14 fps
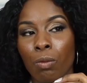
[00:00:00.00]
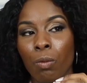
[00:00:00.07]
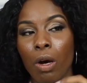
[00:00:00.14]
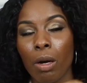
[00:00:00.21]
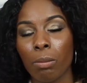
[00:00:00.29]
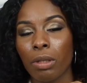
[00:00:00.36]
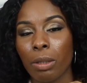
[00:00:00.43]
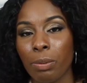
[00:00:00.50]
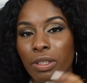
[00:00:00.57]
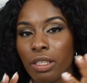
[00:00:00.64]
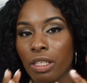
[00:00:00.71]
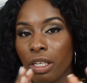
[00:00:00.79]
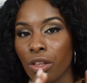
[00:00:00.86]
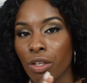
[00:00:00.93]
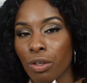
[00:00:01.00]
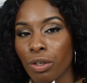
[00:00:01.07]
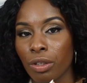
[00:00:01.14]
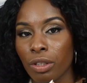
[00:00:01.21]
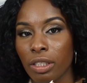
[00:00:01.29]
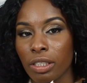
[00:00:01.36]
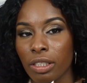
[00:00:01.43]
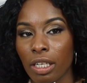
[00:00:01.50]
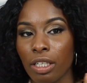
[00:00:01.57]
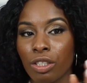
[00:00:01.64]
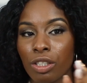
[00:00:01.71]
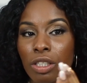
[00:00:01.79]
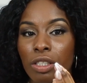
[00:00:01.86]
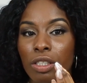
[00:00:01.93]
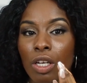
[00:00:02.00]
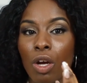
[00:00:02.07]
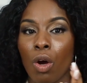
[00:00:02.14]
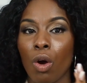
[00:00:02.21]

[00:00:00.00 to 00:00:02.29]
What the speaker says: What Blippi did in the early stages